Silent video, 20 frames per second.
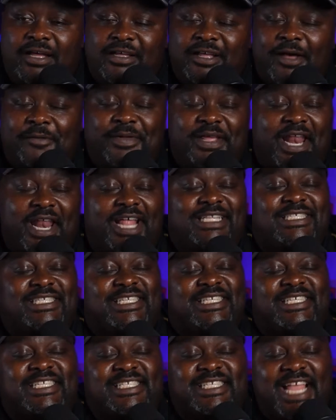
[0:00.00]
I mean, that
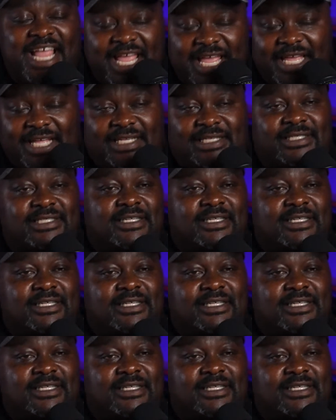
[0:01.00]
stinks.